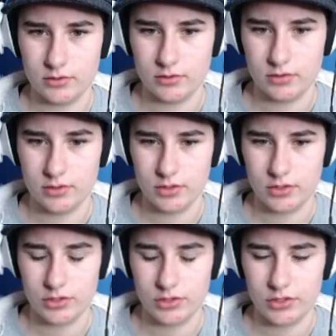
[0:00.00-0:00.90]
She's gonna
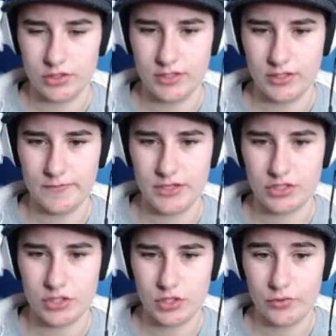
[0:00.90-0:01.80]
finish writing
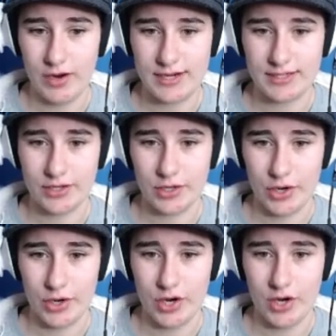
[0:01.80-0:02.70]
her
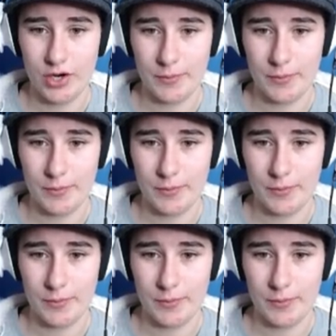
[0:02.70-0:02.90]
book.